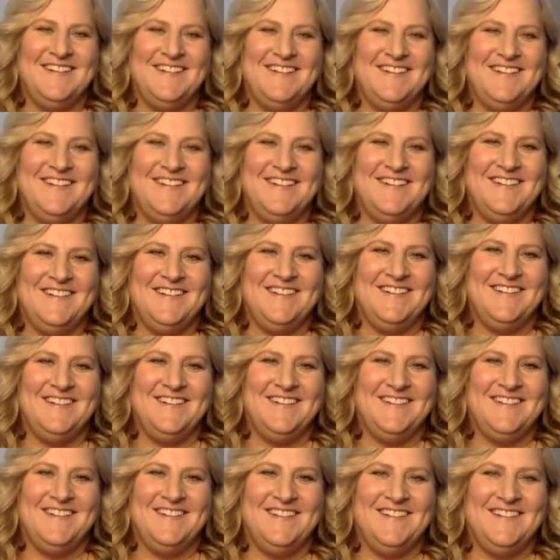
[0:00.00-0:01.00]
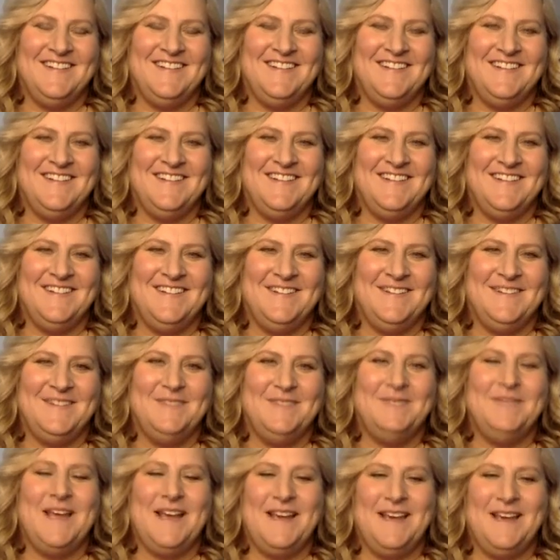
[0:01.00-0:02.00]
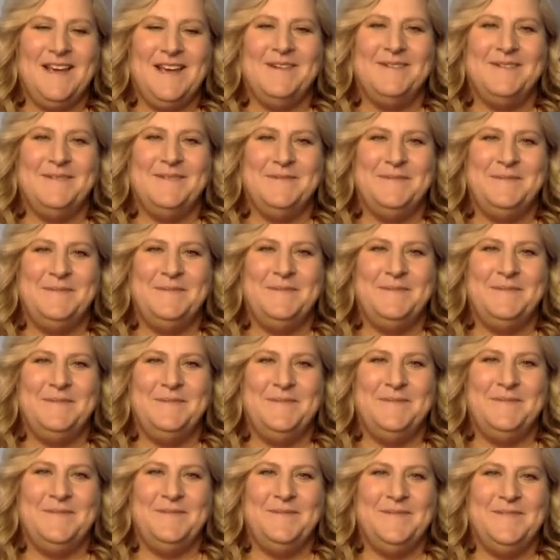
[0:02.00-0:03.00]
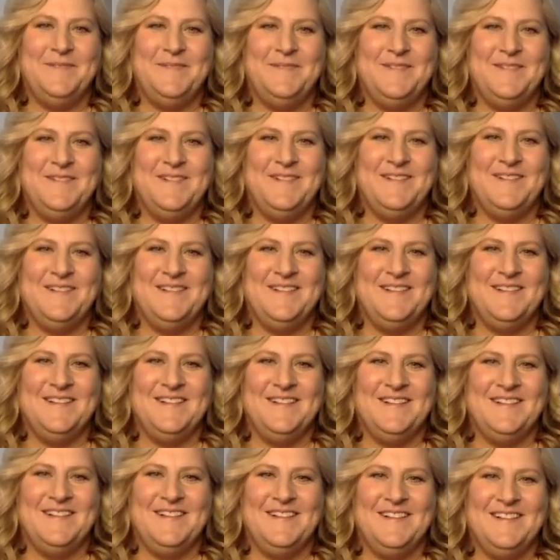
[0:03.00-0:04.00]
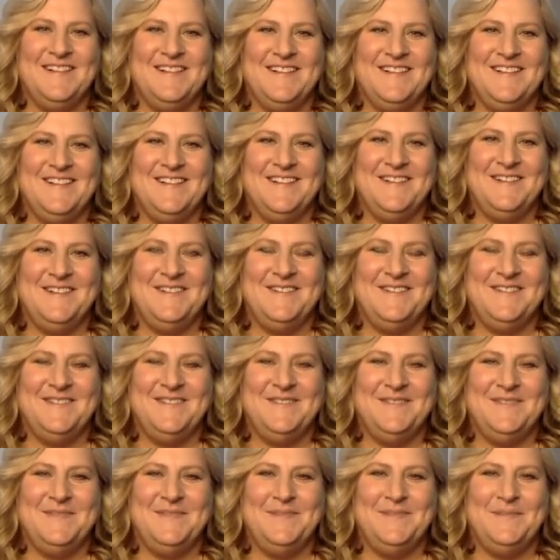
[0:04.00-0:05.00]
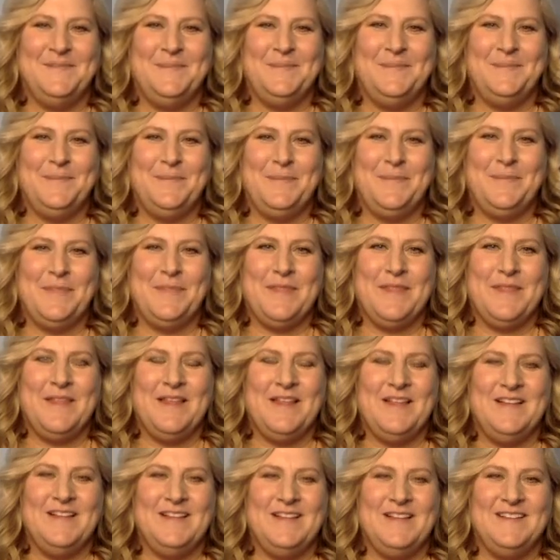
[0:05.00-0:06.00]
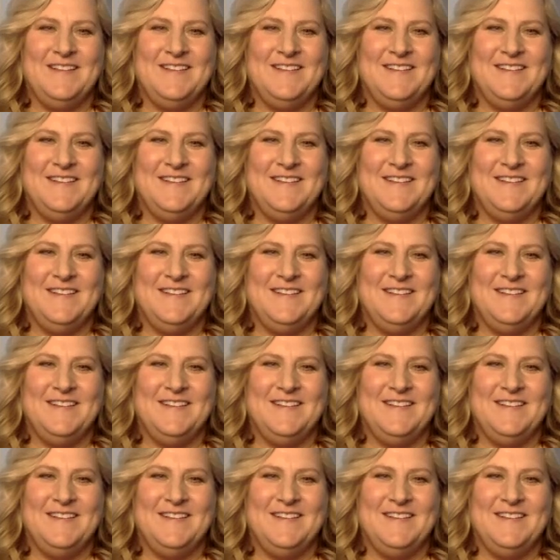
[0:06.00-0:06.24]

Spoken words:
No words are spoken by the person on screen.